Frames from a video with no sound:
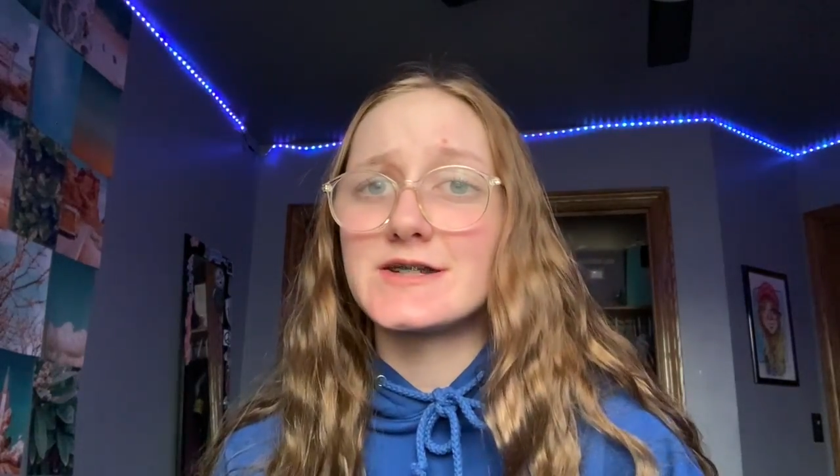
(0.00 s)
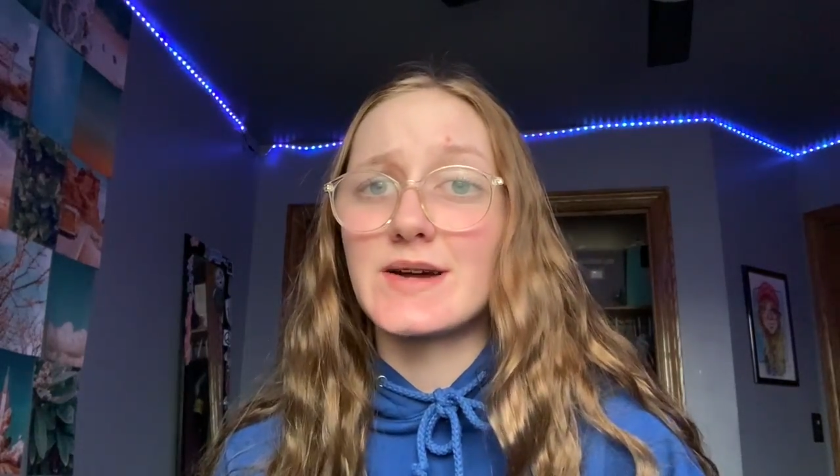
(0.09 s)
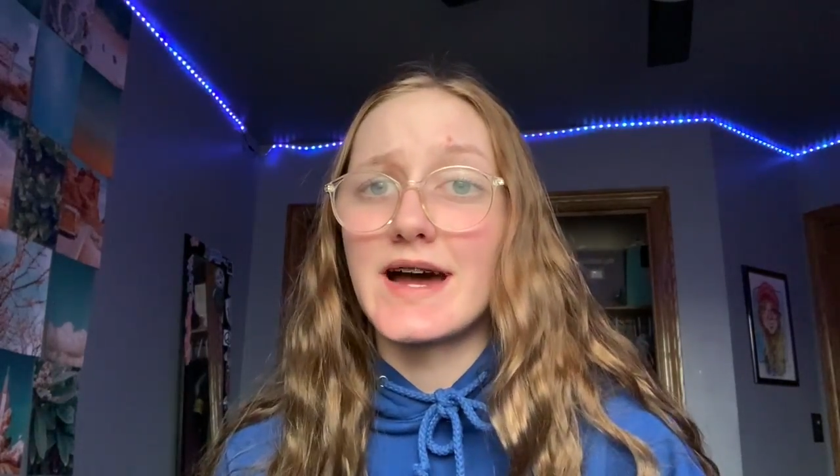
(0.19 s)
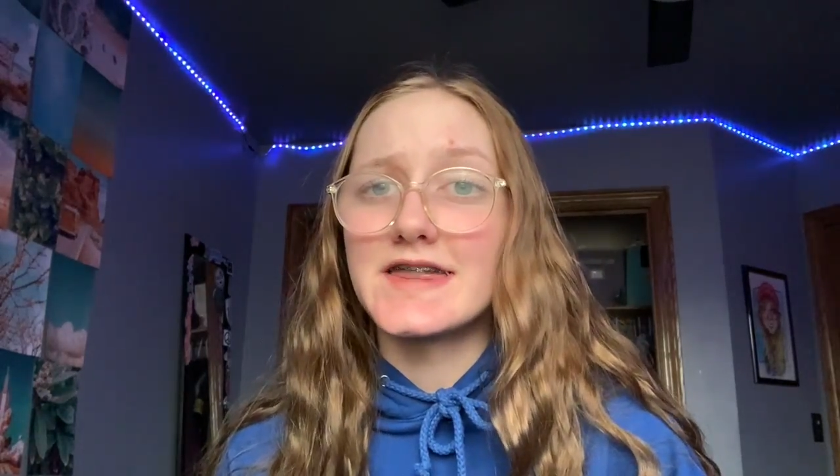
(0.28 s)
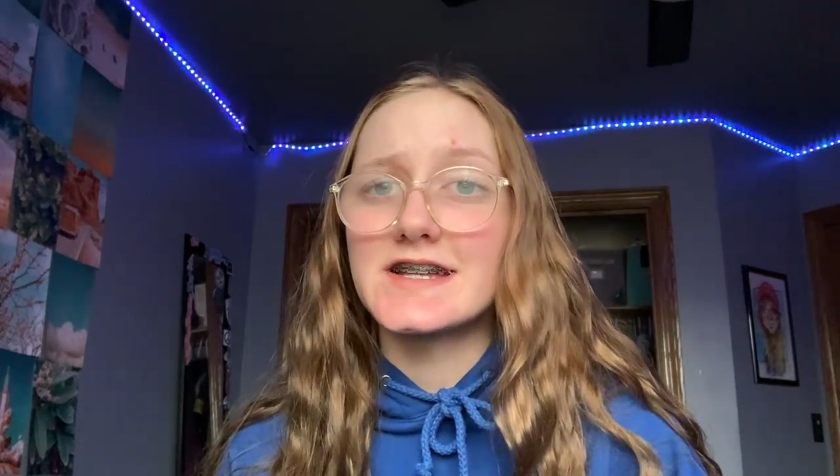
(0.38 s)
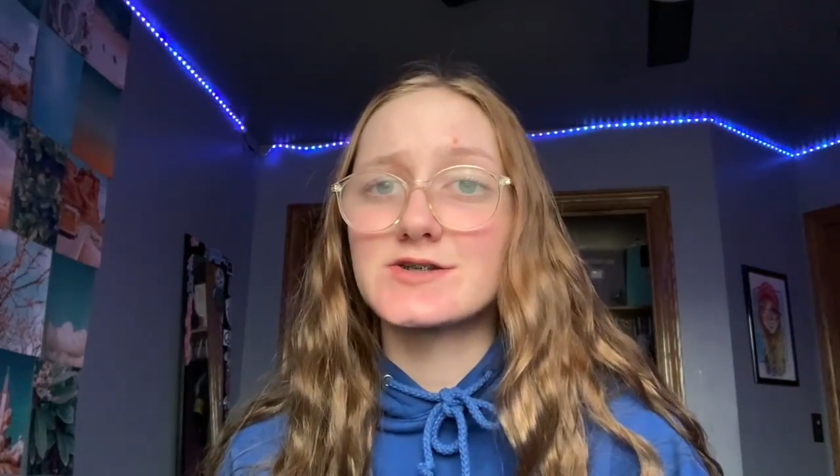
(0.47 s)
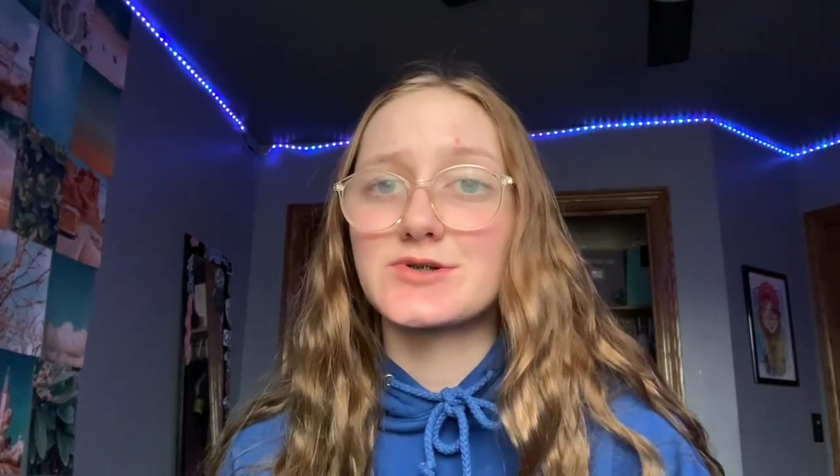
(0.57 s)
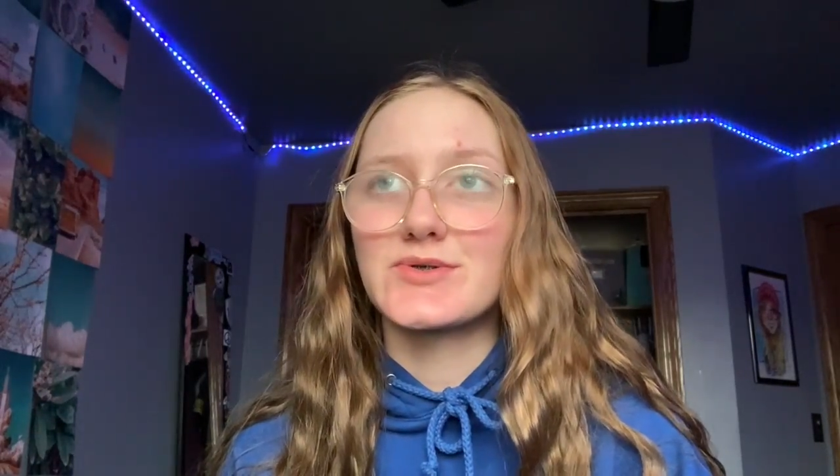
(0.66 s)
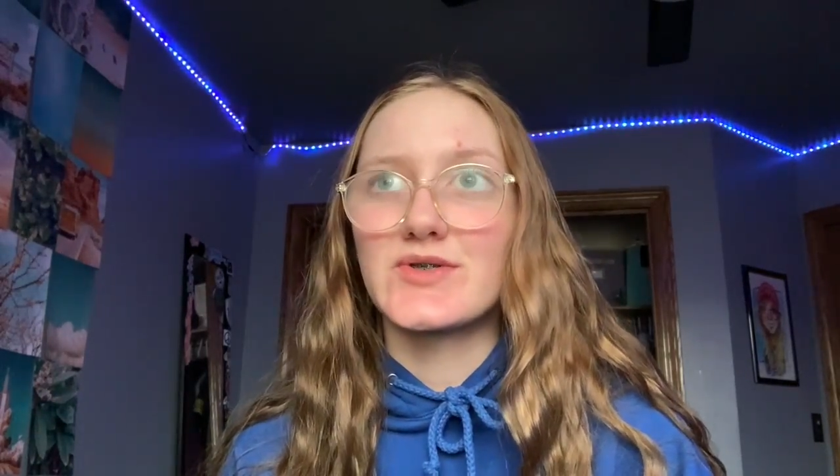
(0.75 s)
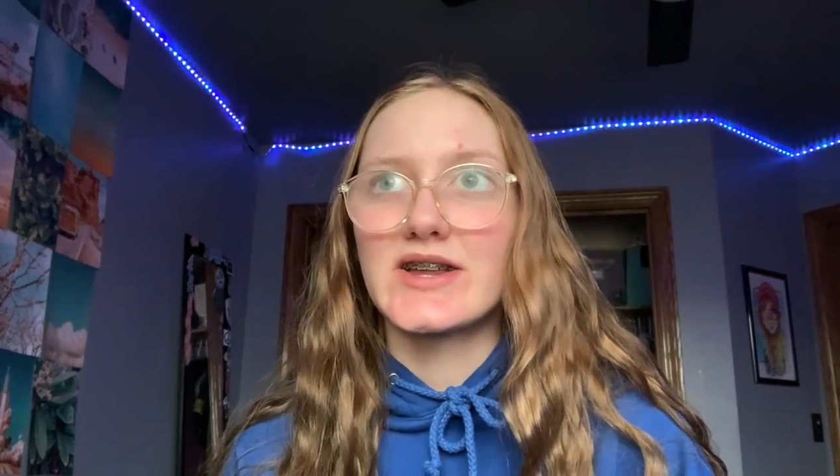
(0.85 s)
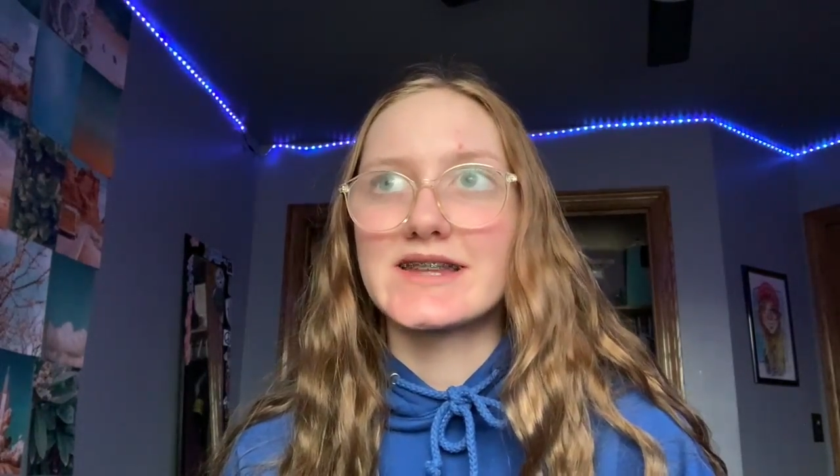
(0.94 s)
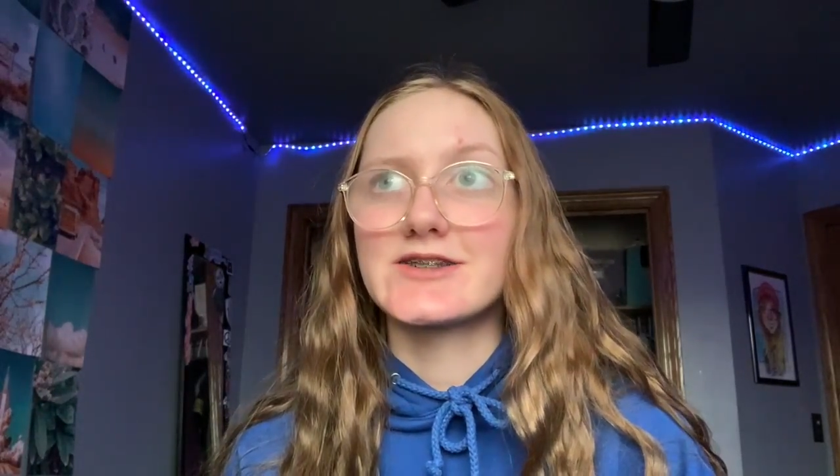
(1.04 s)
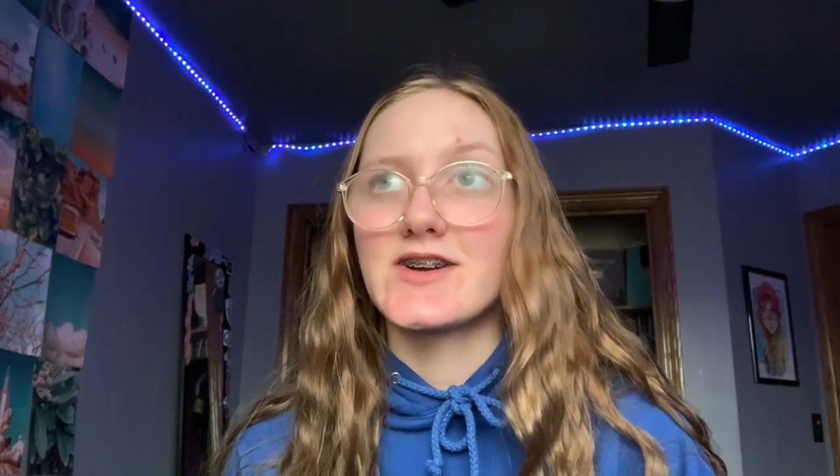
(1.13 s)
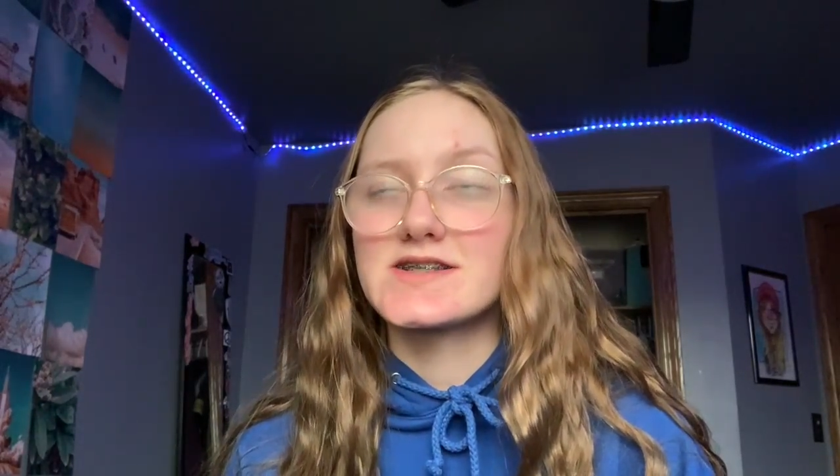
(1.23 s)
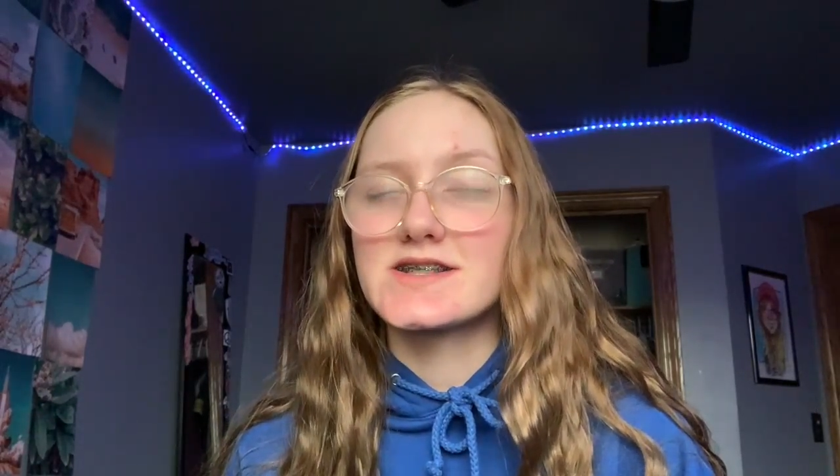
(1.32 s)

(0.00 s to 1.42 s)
do online school for like the rest